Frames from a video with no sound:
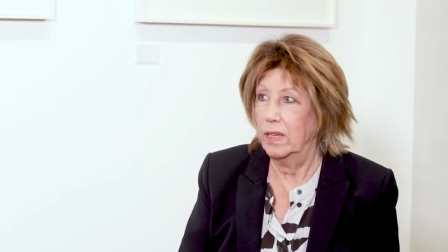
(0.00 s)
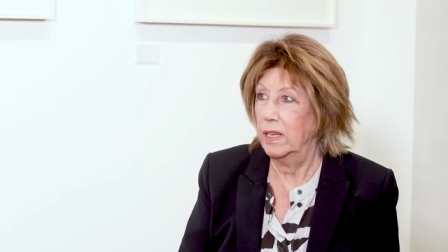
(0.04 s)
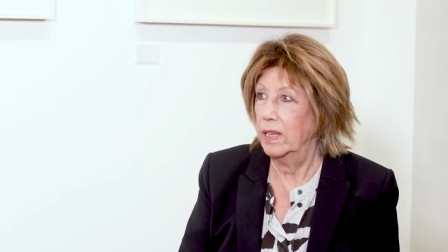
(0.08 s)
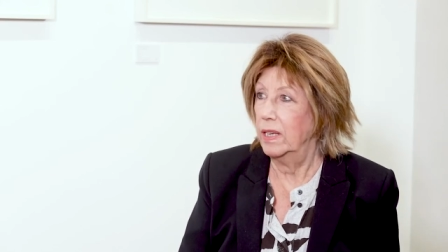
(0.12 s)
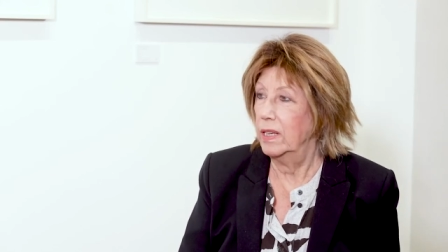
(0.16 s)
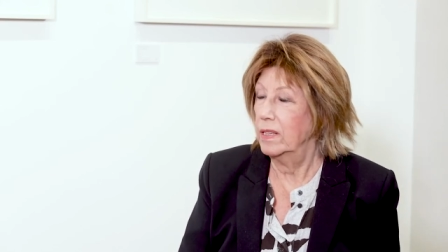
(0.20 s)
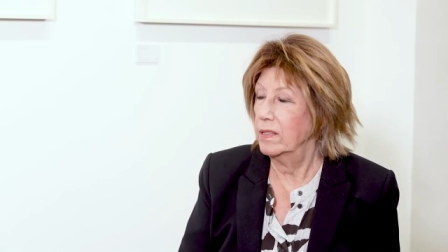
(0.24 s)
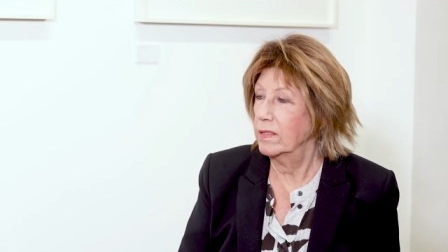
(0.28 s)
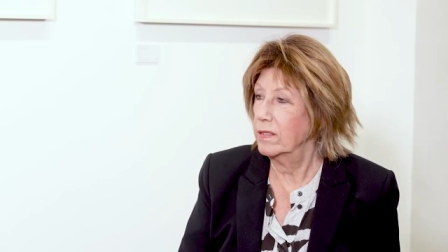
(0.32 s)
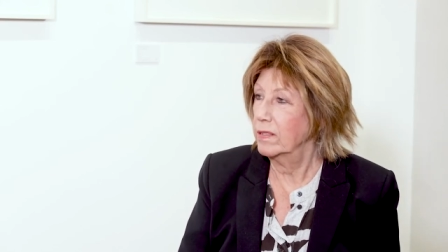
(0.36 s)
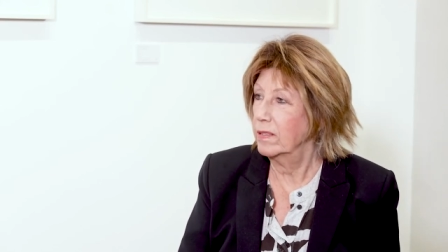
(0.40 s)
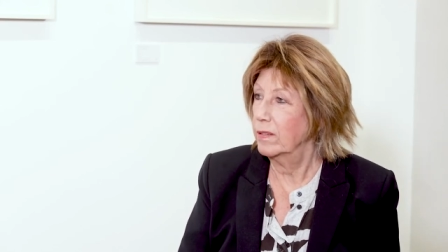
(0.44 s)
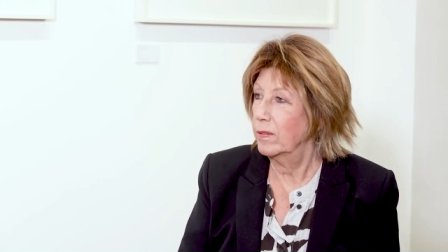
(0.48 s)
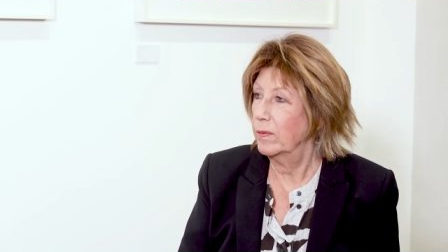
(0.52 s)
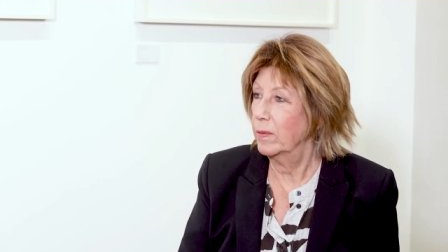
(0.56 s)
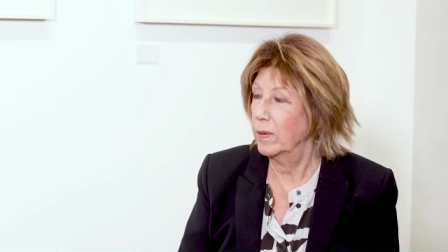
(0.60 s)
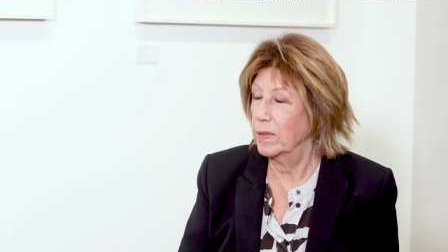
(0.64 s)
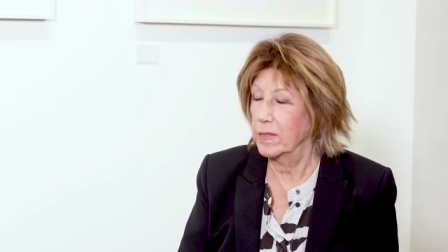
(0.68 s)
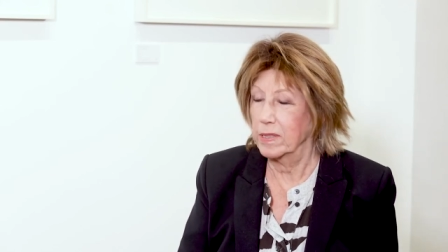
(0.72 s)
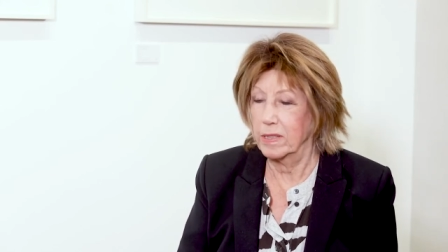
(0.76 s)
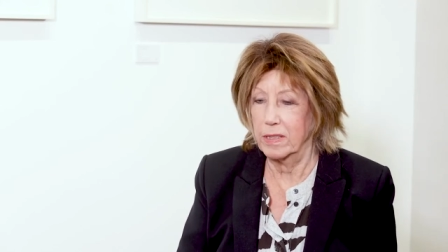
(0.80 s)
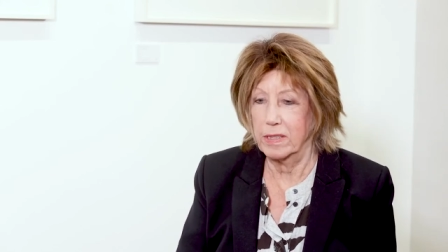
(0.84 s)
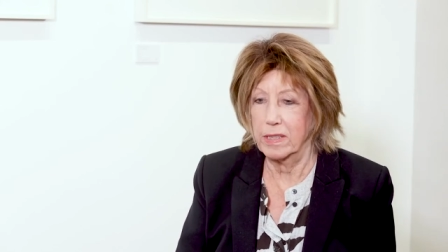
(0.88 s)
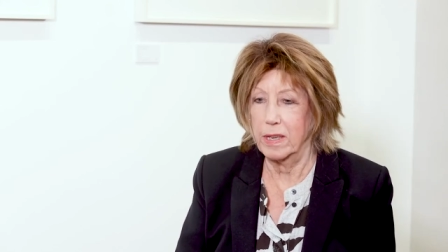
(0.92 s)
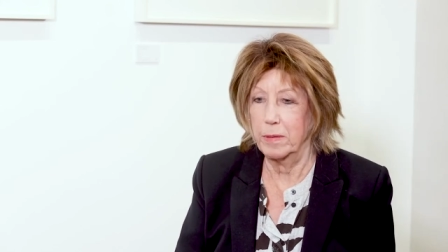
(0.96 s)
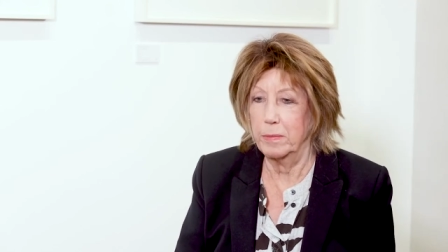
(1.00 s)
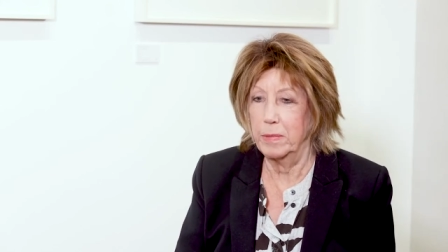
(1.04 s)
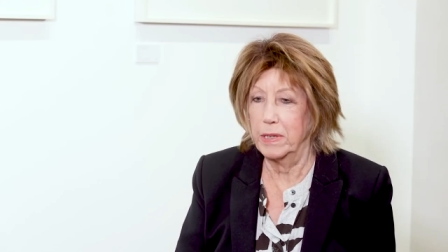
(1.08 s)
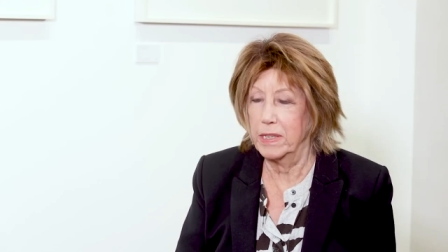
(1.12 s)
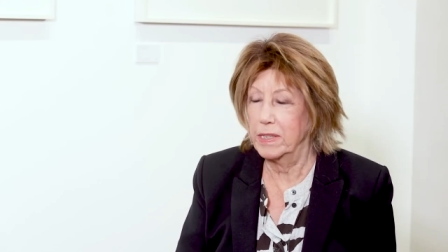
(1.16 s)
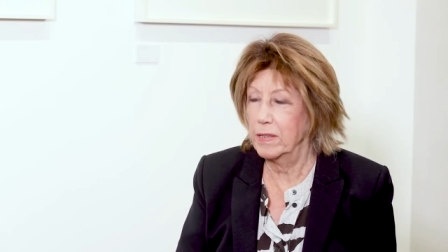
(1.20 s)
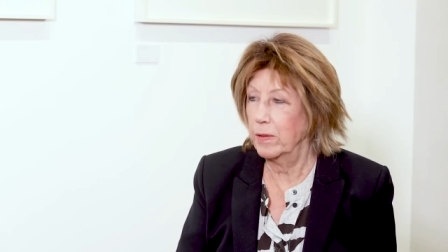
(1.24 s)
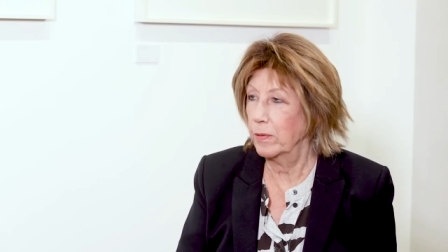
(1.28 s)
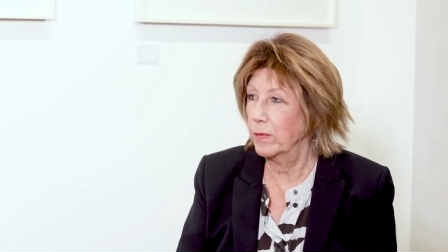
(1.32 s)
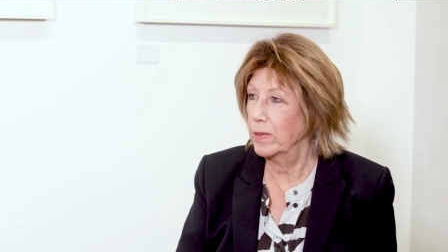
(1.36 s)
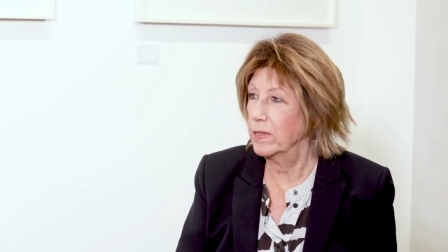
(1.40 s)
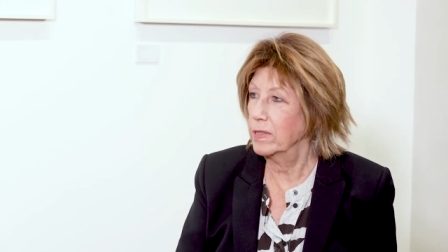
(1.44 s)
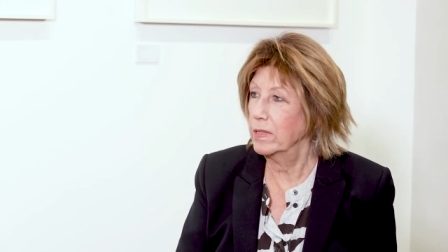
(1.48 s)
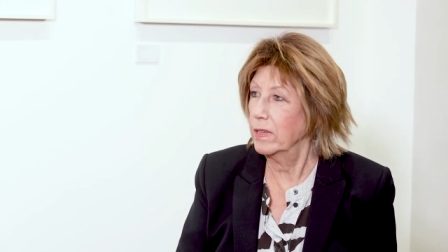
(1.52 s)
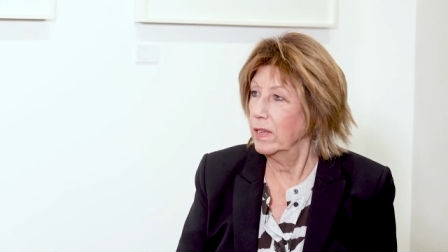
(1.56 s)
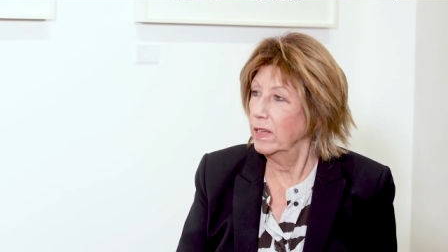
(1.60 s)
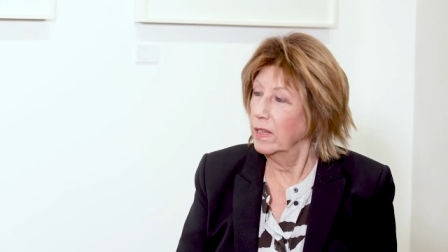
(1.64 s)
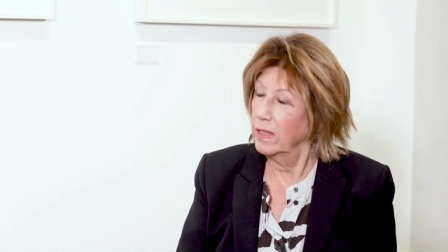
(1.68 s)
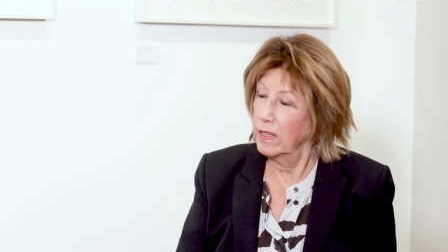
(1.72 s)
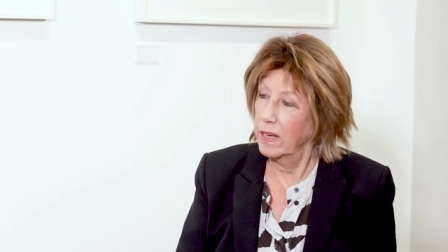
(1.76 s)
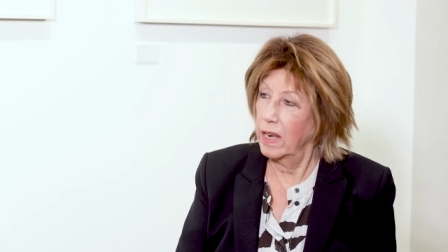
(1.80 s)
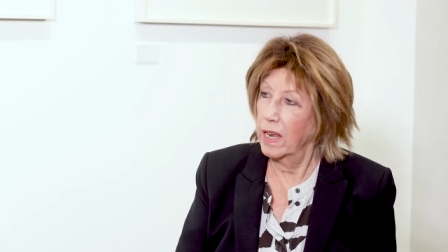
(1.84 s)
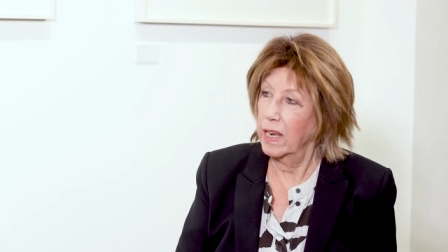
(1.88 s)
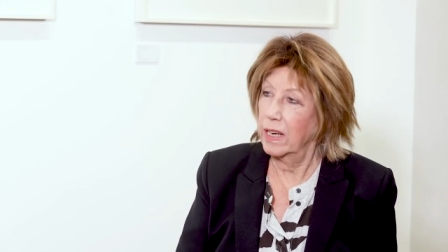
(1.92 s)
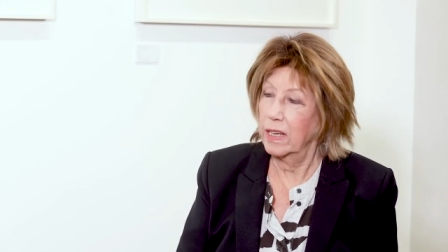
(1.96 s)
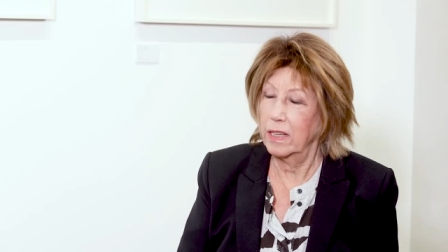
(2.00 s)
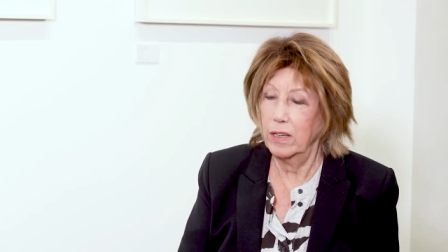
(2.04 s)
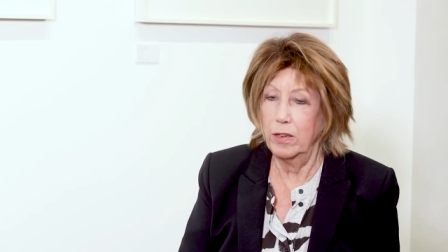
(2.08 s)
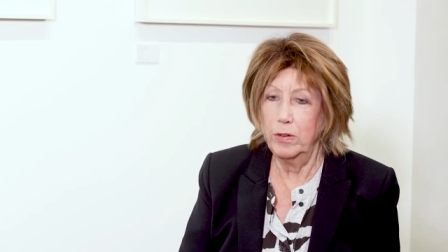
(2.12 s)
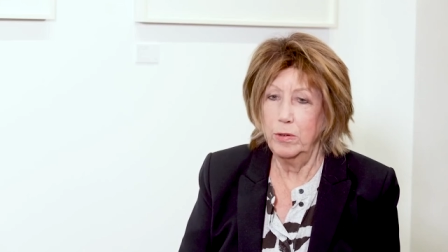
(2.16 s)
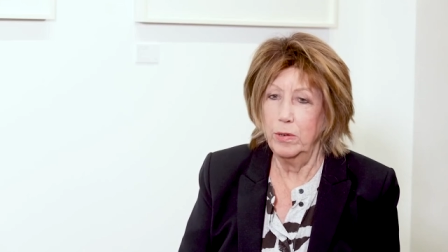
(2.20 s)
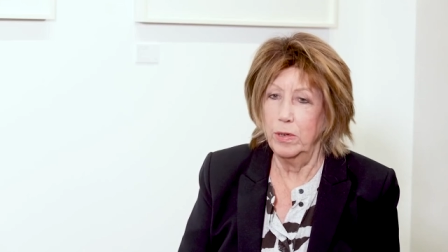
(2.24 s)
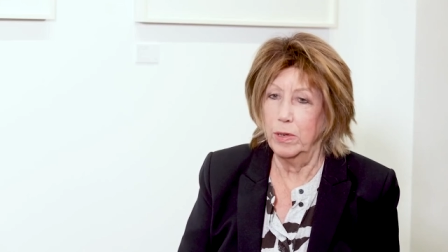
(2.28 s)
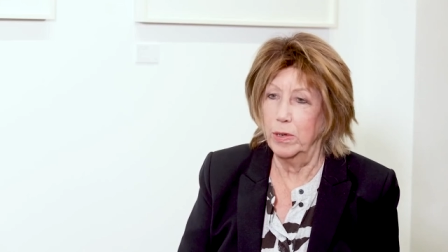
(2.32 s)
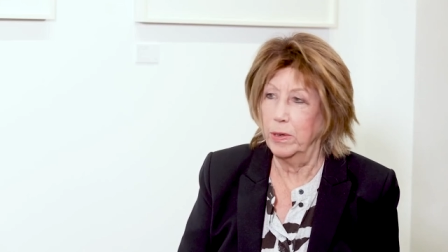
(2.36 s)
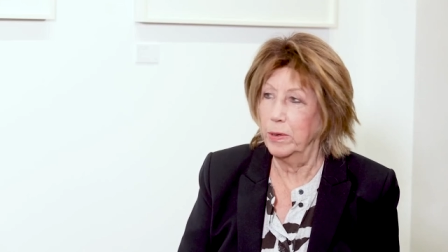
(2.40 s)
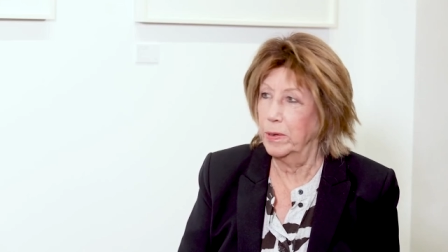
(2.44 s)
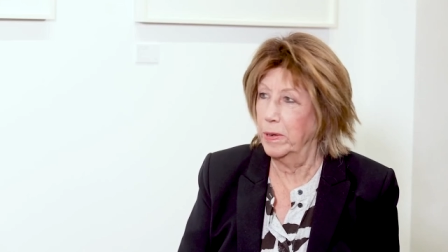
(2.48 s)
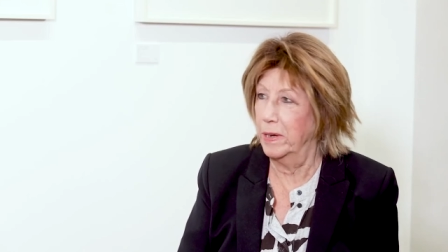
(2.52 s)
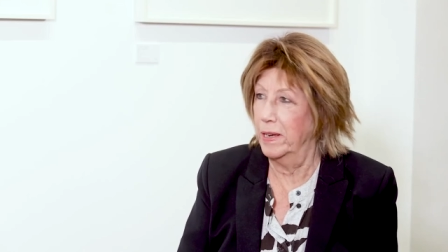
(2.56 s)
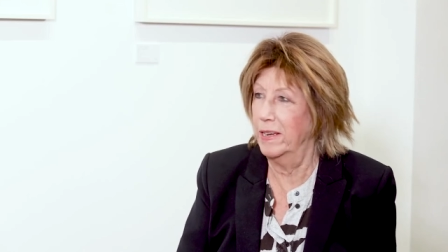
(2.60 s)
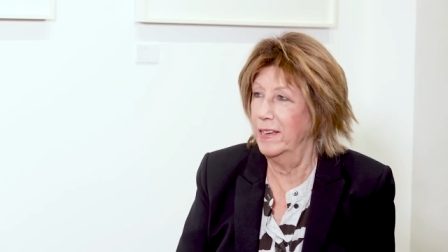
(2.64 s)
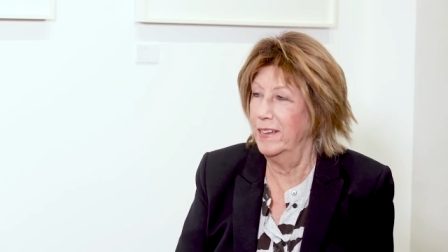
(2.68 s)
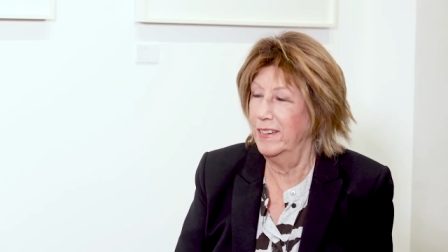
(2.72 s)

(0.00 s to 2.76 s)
is suddenly something like Lulu.